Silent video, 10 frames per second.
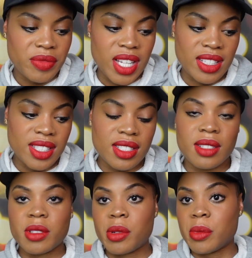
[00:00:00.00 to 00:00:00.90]
and this is
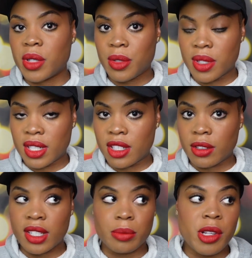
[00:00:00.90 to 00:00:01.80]
something people really want to
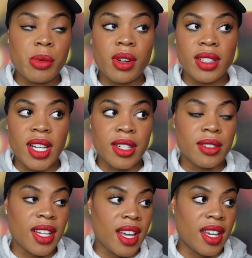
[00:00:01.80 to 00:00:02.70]
know because people are like
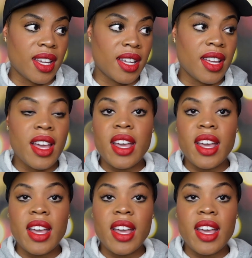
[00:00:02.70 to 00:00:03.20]
okay